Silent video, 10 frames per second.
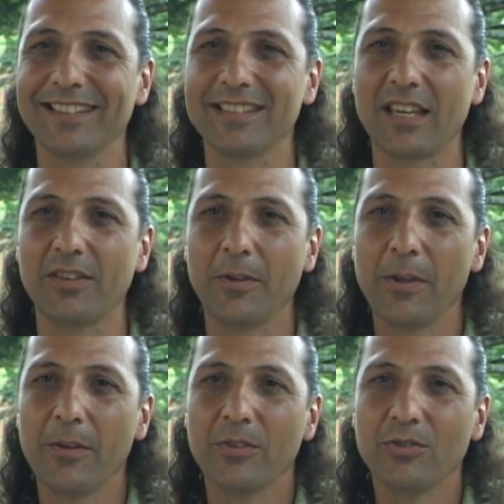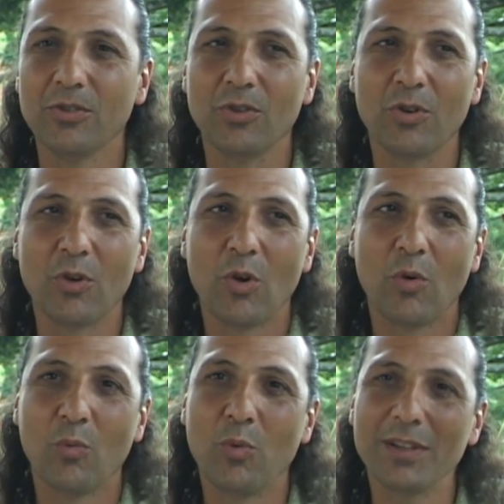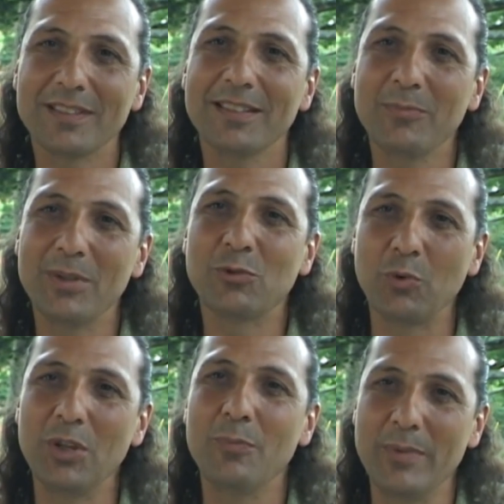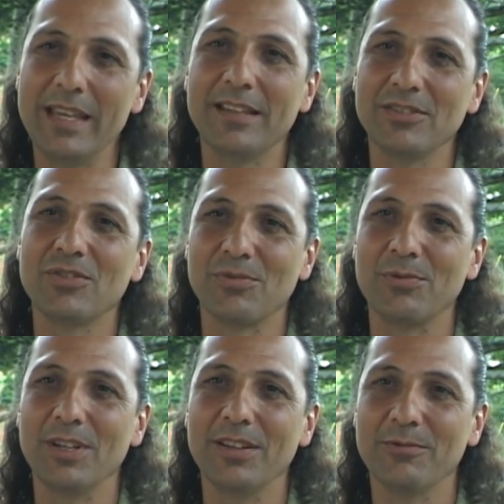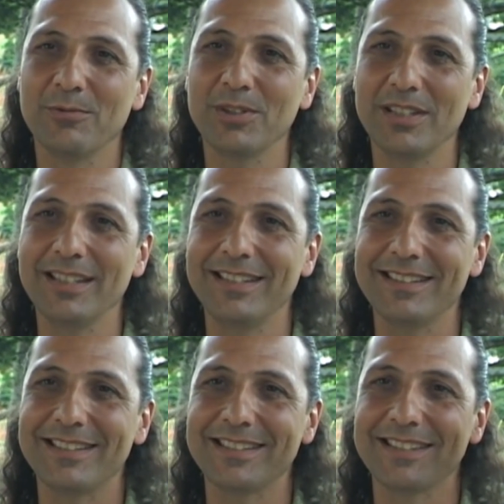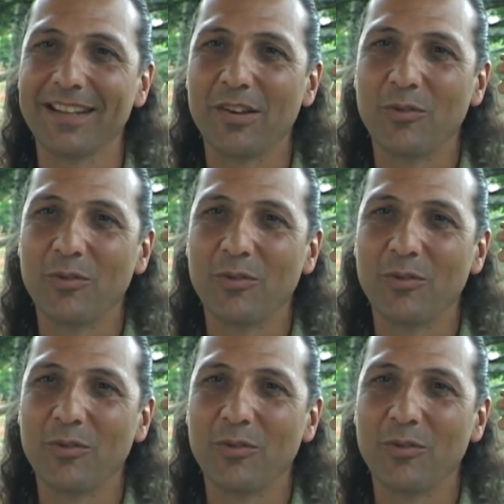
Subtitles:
and said, what's in between me and the tree? What's